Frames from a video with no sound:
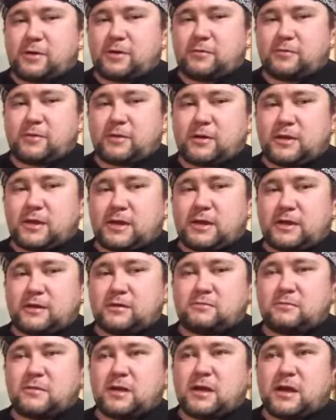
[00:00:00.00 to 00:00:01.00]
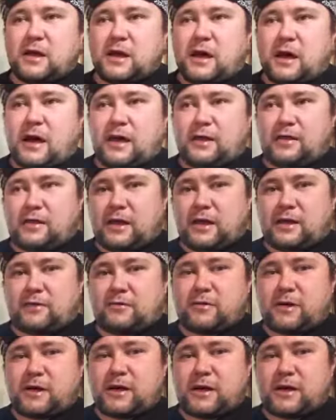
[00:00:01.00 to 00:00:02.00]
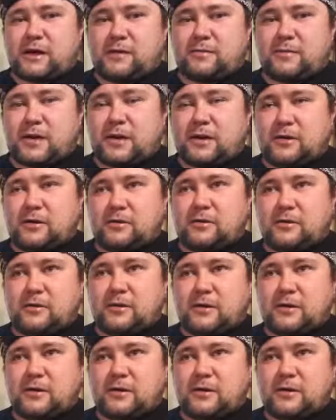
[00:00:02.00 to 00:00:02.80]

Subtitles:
that really, I like Re-Animator.